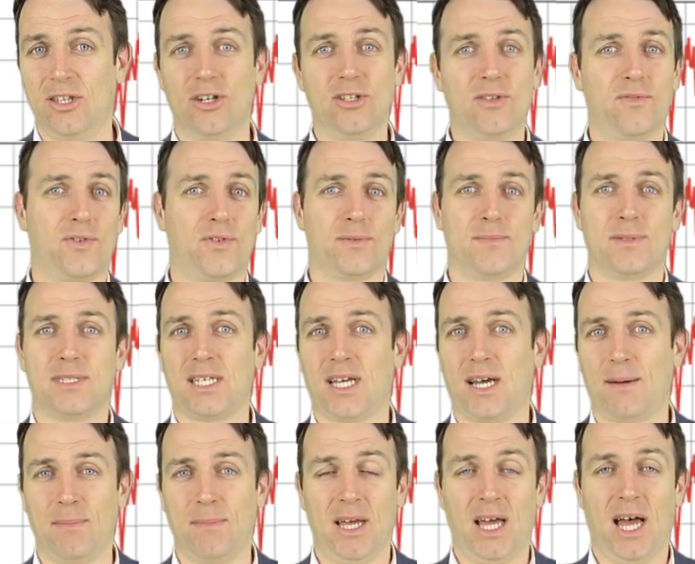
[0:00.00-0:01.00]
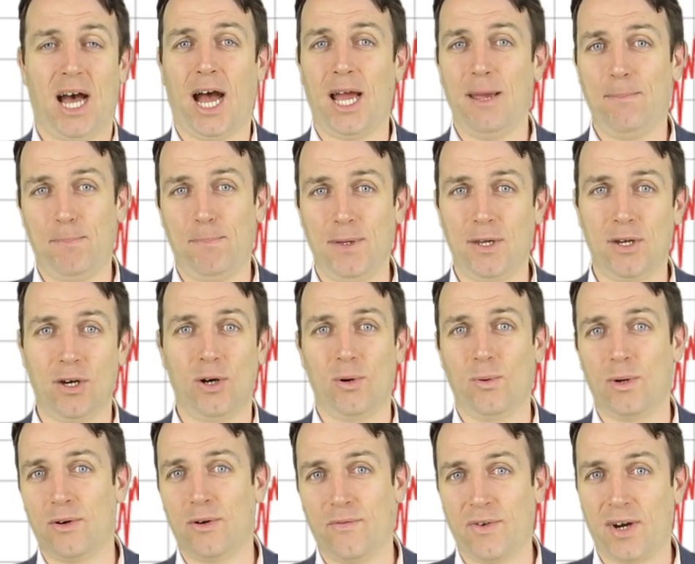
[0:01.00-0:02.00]
not from some I P O
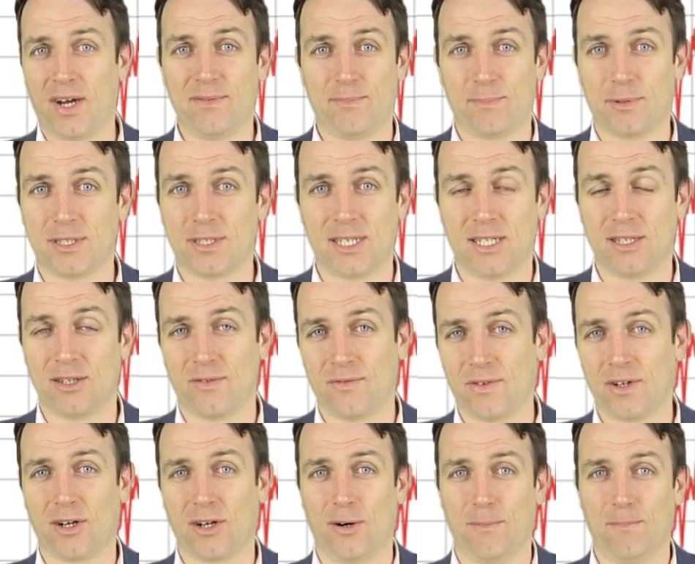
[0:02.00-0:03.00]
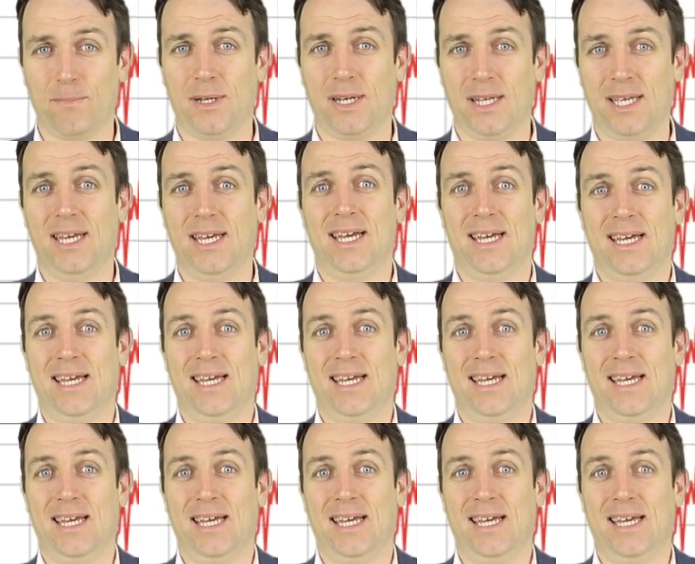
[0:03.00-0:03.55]
where five percent of a company